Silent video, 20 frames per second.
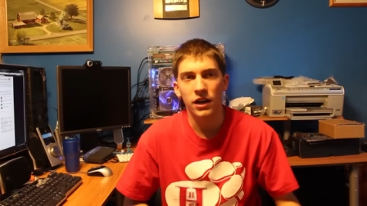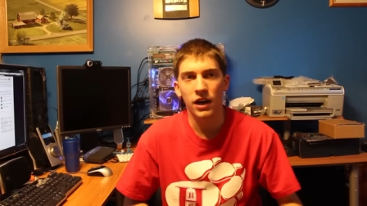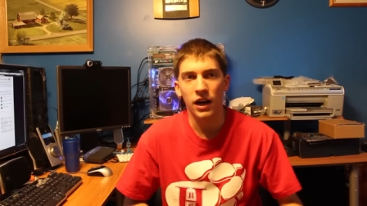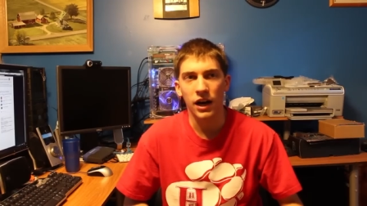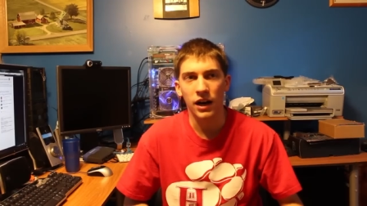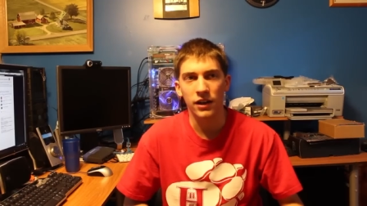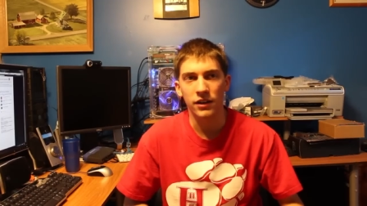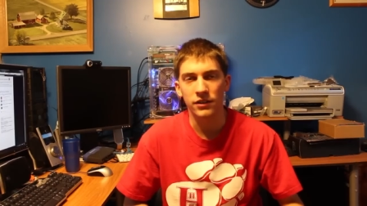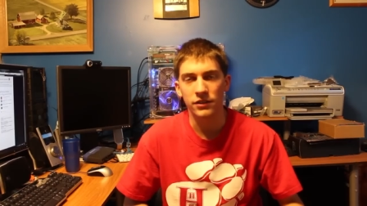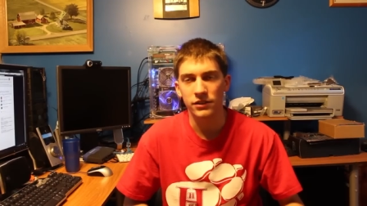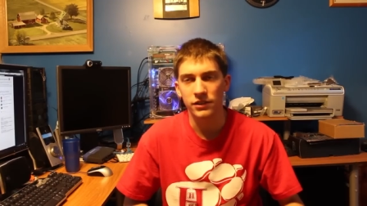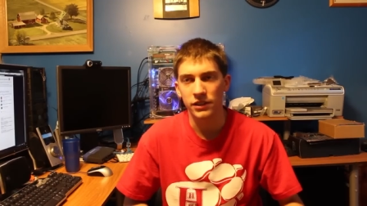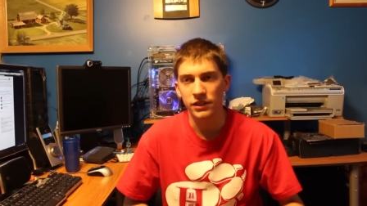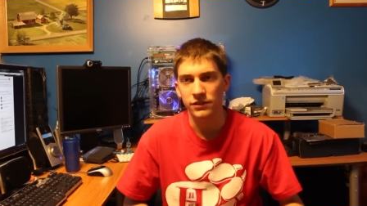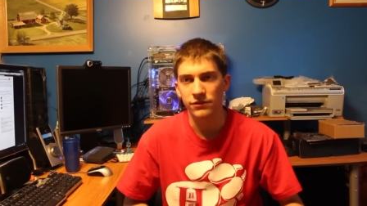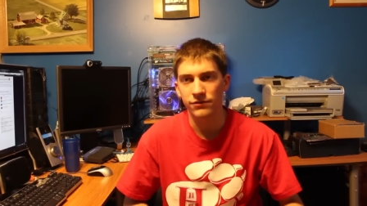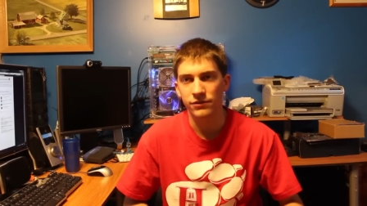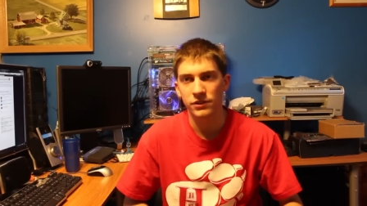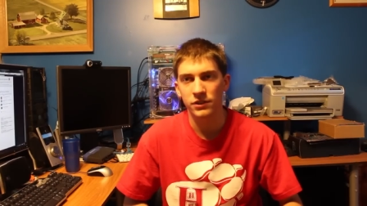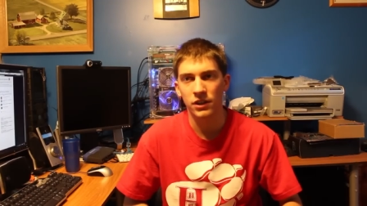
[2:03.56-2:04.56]
I
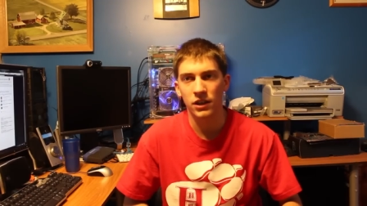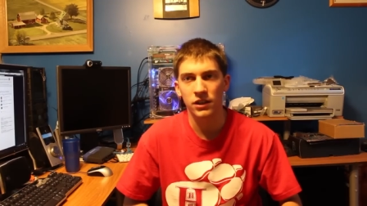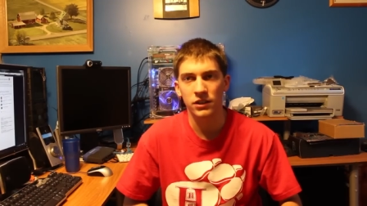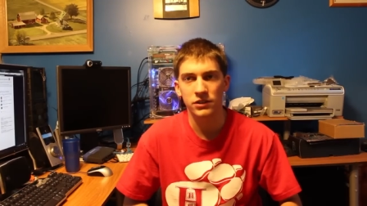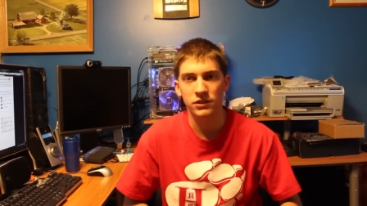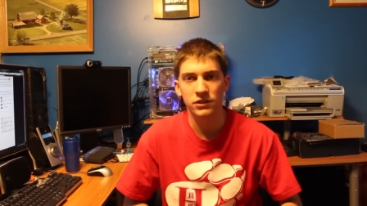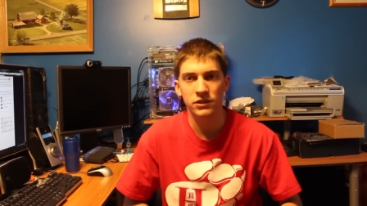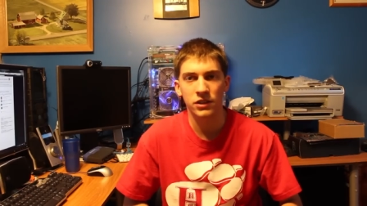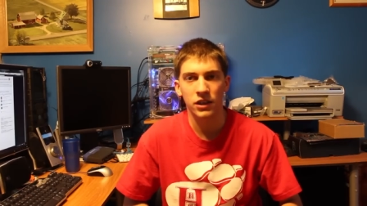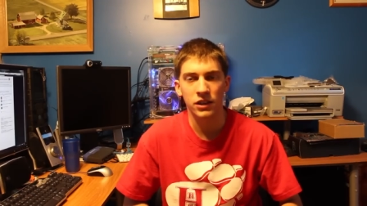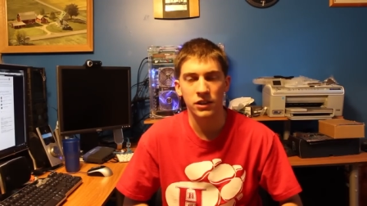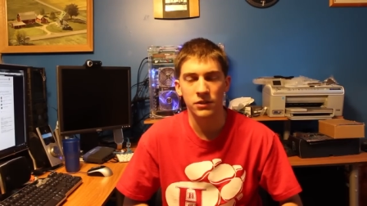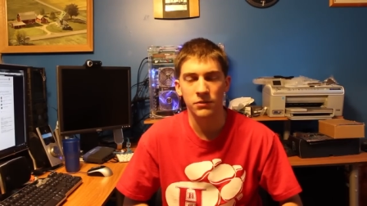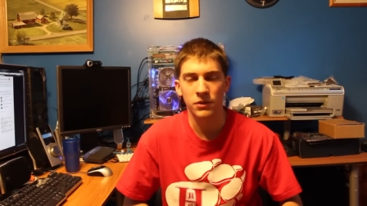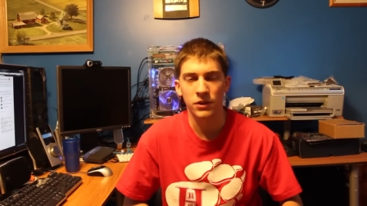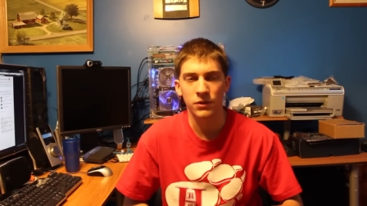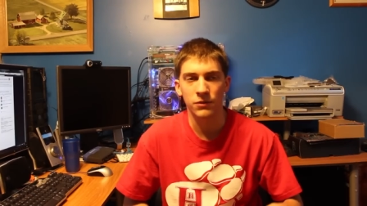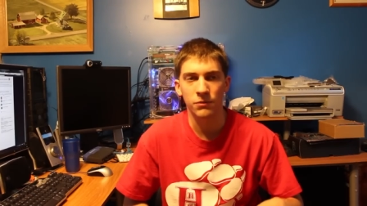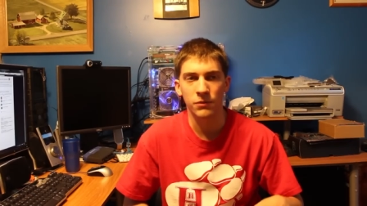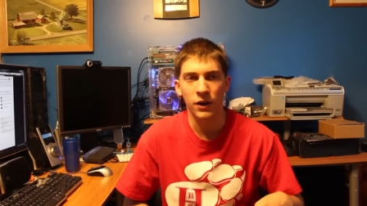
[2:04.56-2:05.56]
they caught, talked
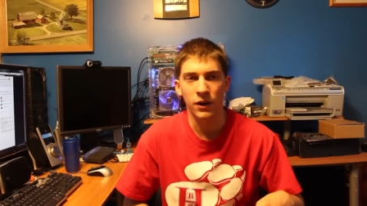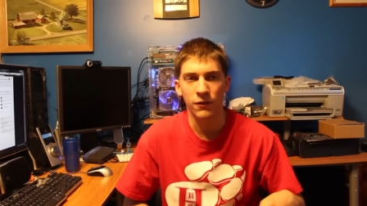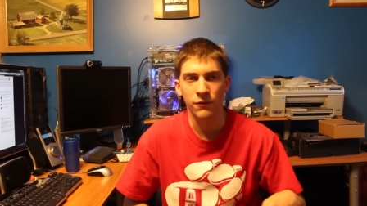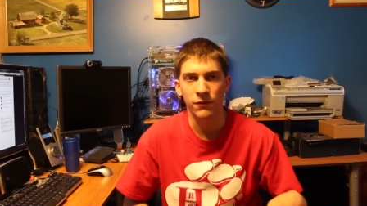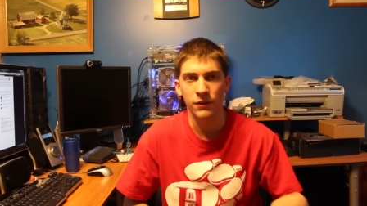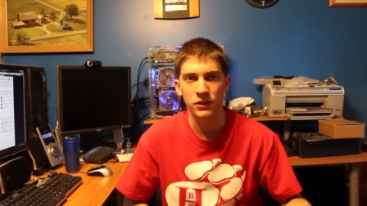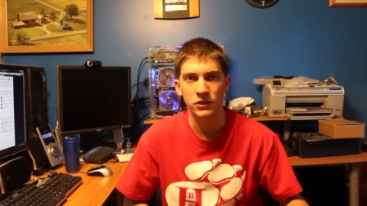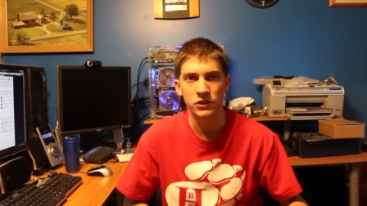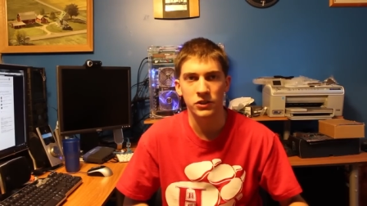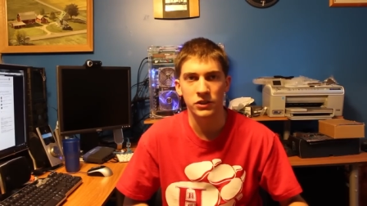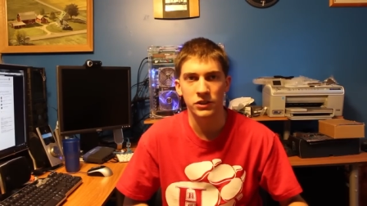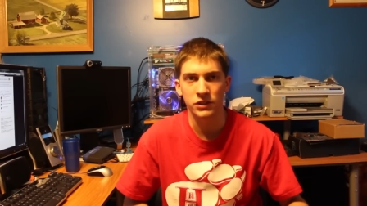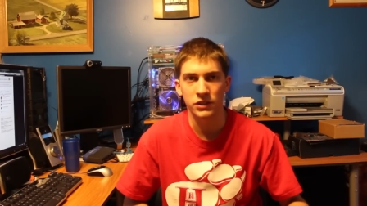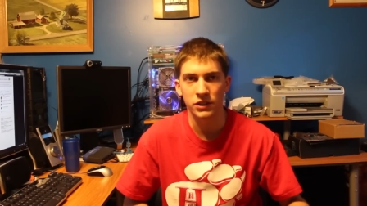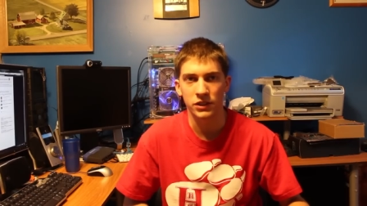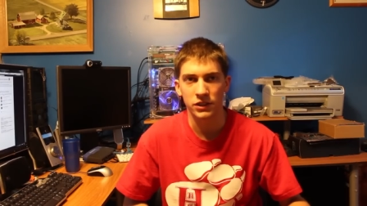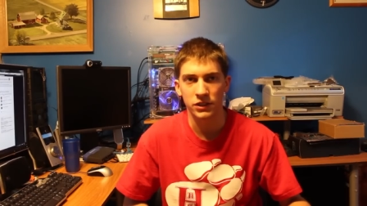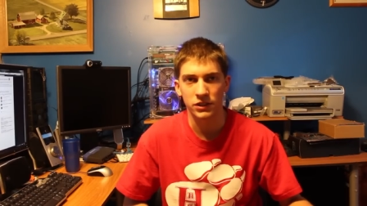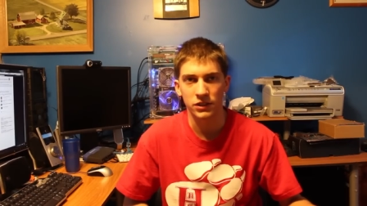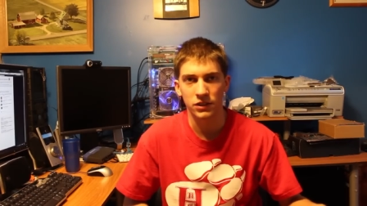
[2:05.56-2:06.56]
about malfunctions
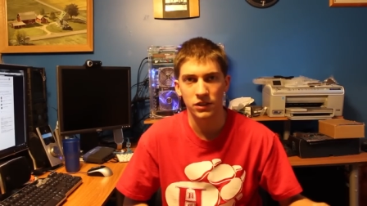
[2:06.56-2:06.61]
in